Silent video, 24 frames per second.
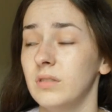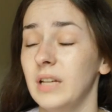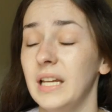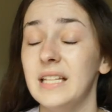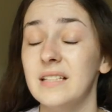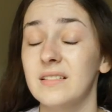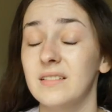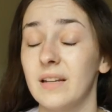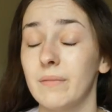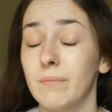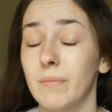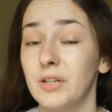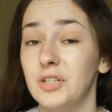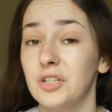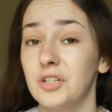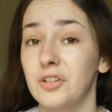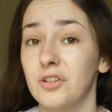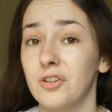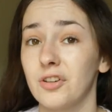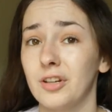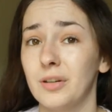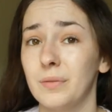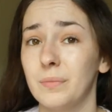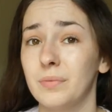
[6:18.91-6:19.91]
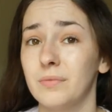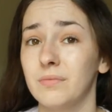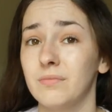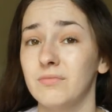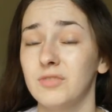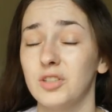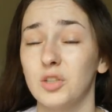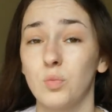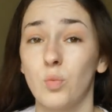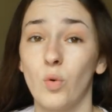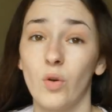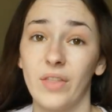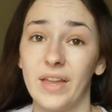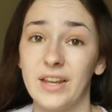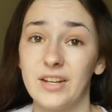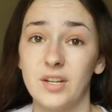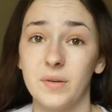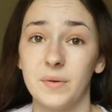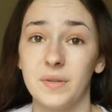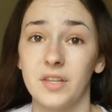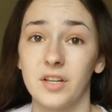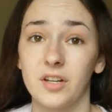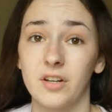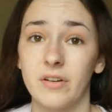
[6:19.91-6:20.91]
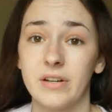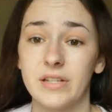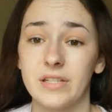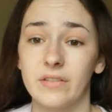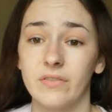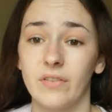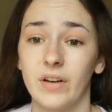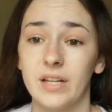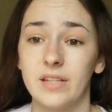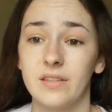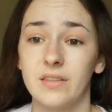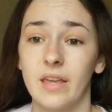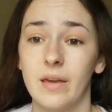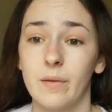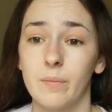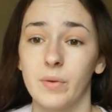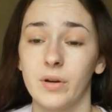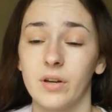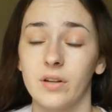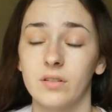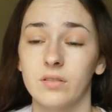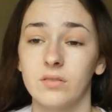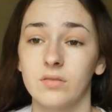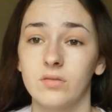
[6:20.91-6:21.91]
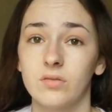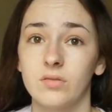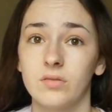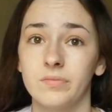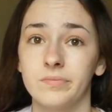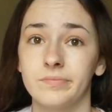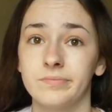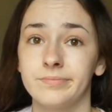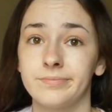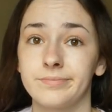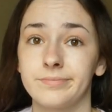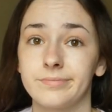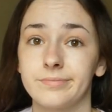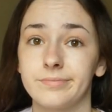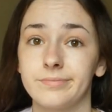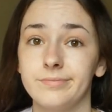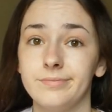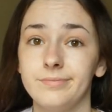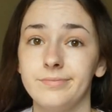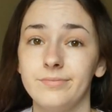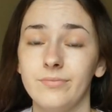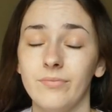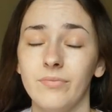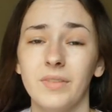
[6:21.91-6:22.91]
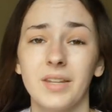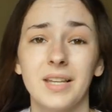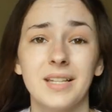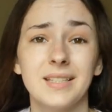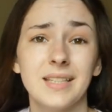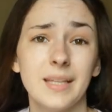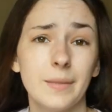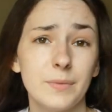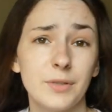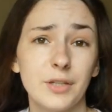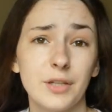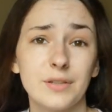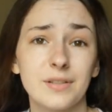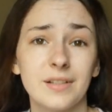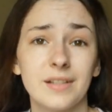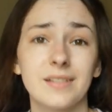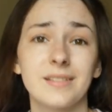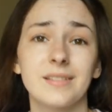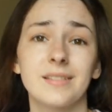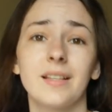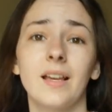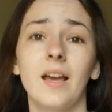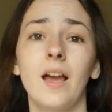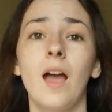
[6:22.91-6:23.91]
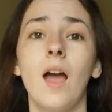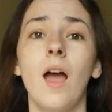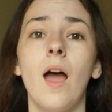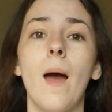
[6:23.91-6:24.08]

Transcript: isn't in my tutor group just what they do in the careers advice thing, because it seems useless.